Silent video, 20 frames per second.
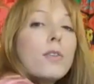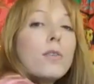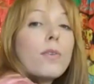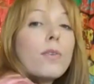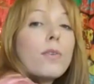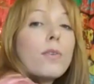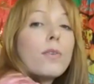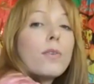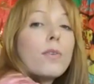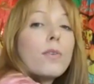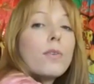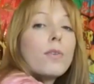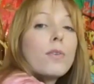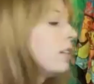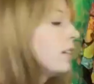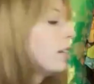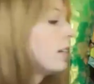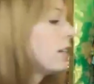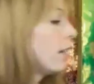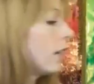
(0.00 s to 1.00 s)
right
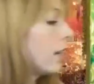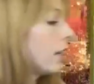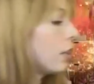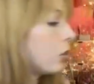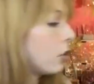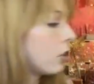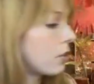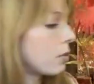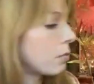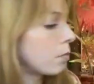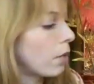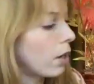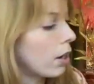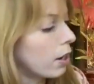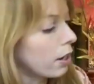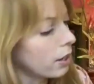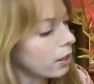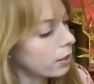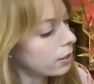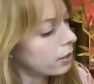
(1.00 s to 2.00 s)
now is just
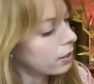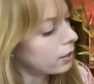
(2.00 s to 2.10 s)
mark